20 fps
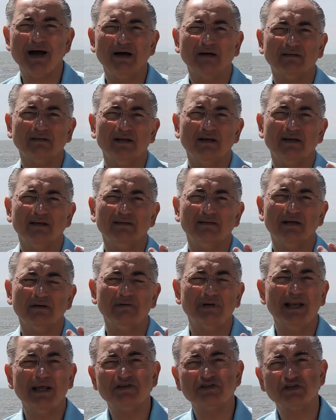about
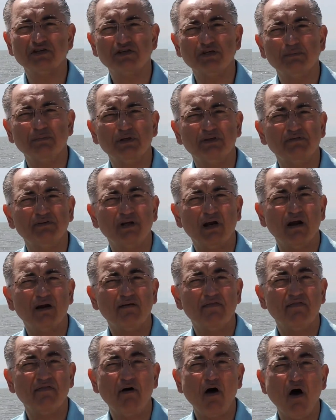the relationship between
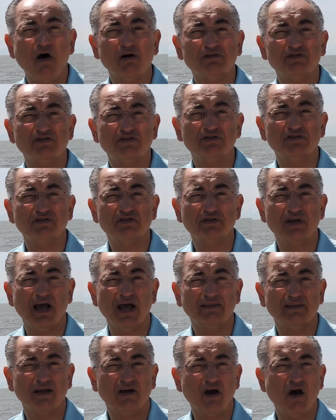our thoughts
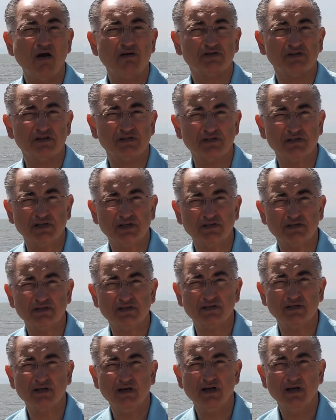and the
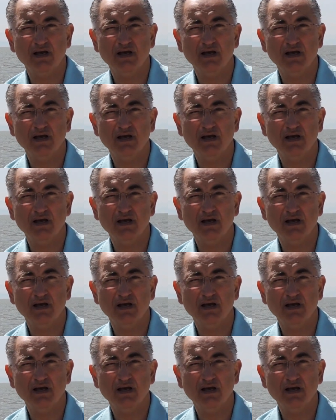consciousness.